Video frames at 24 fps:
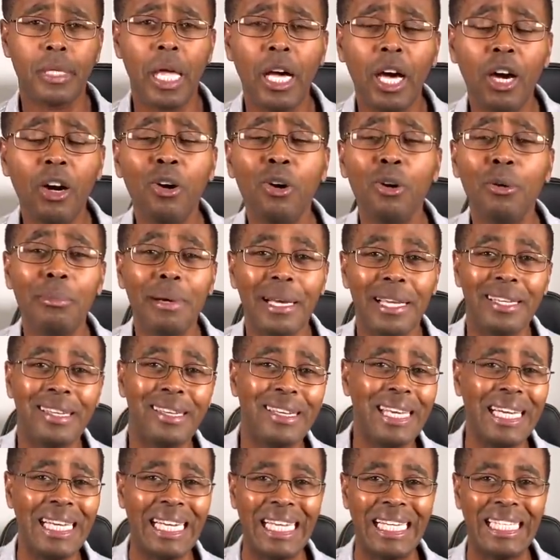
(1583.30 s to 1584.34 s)
oh my
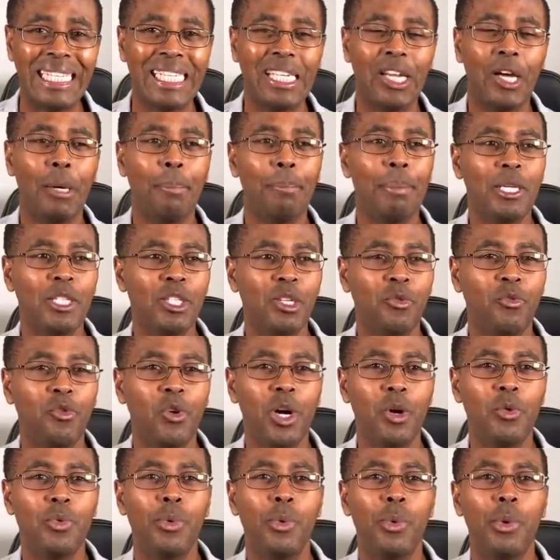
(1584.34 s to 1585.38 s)
goodness, in our place of
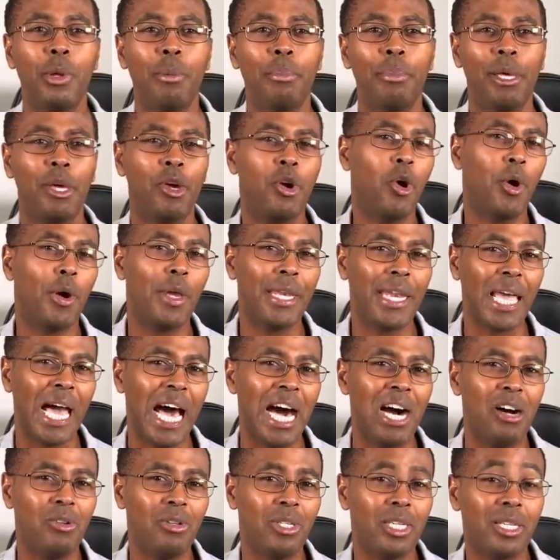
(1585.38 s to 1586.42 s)
work, we will be going
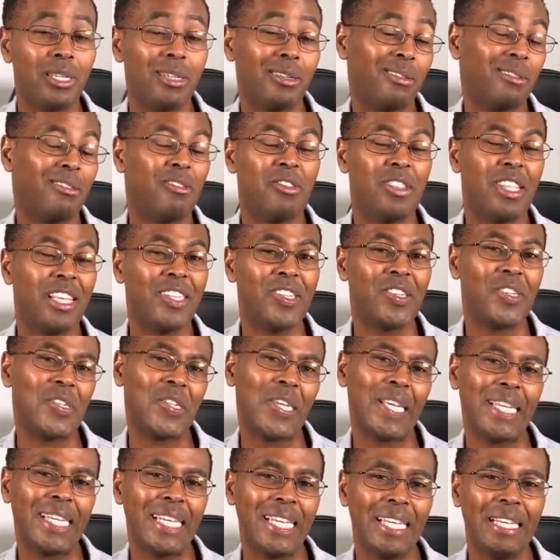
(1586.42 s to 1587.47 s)
out to this
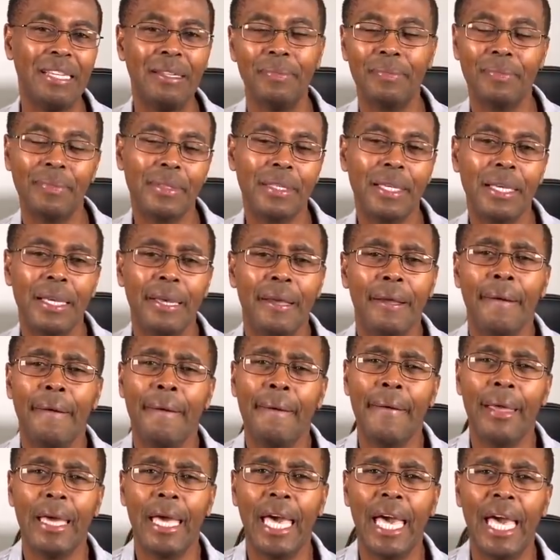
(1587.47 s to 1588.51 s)
city
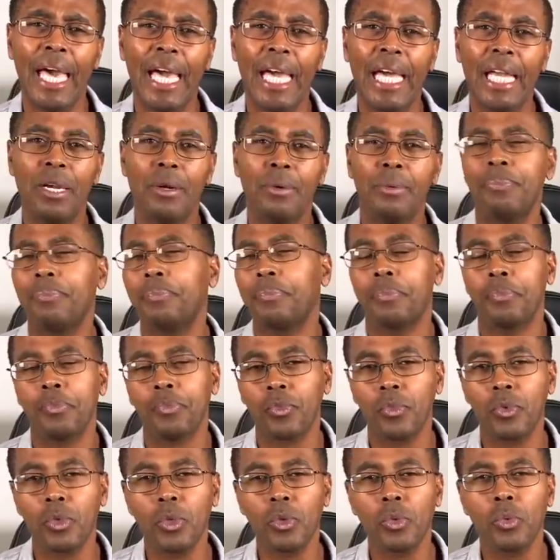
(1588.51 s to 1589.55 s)
and
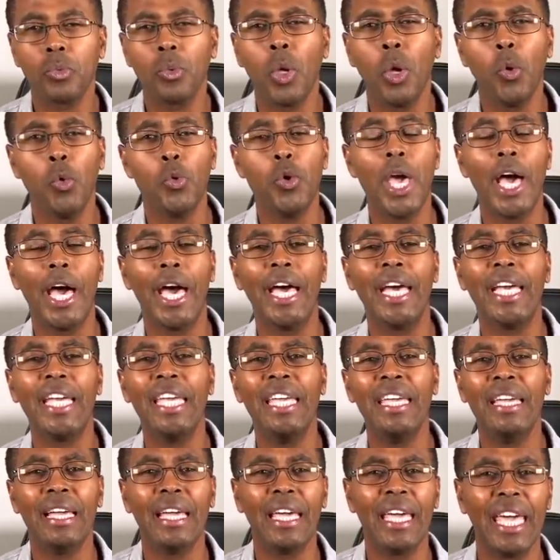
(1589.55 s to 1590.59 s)
we are
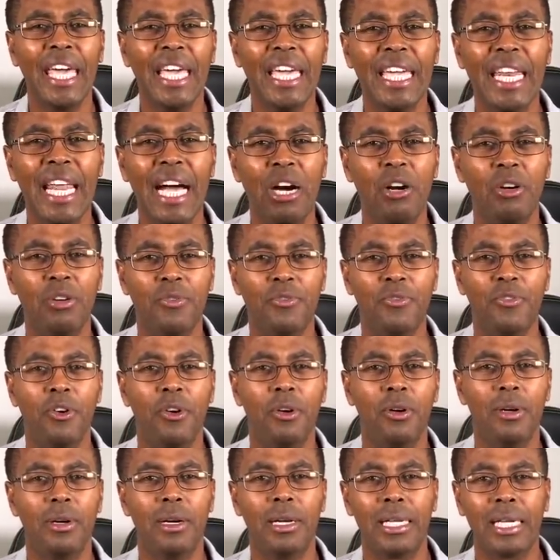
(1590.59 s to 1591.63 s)
hanging, hanging out
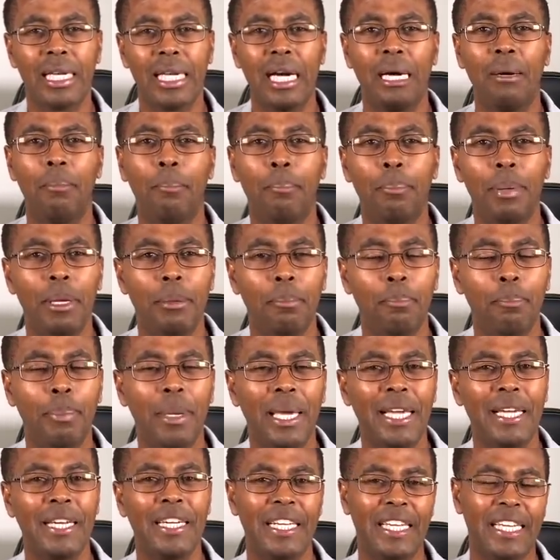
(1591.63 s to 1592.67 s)
for a camping
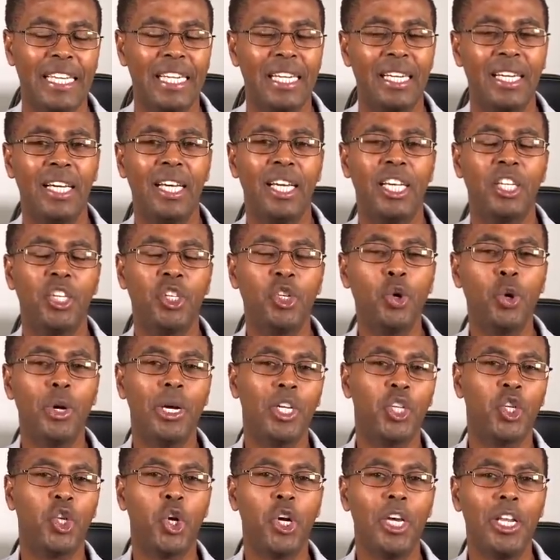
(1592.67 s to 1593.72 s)
picnic. Do you want
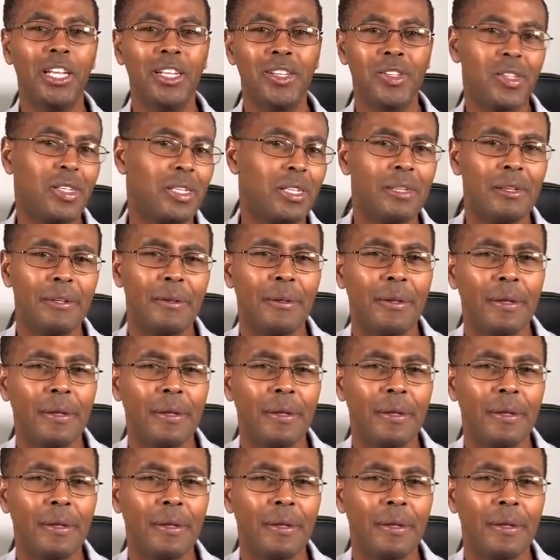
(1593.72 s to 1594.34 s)
to join us?